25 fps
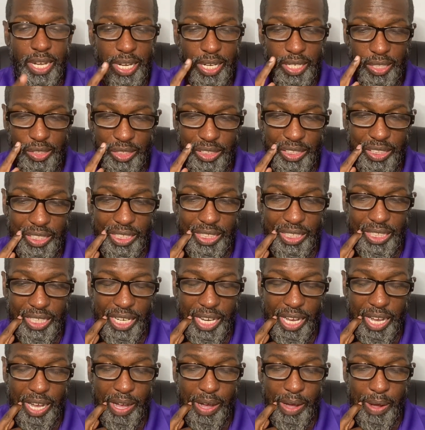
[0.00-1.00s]
She's
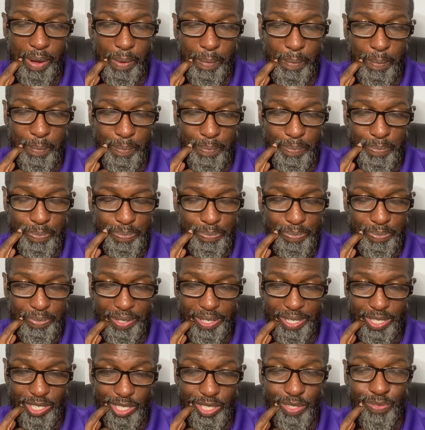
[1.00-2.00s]

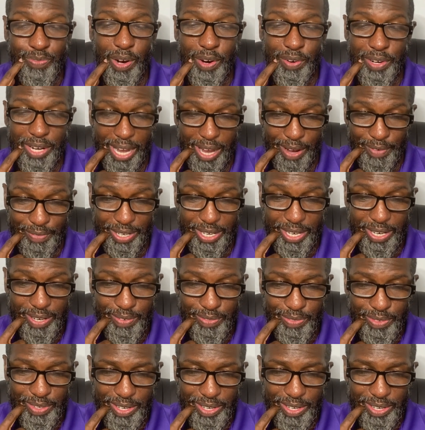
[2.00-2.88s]
very heavy,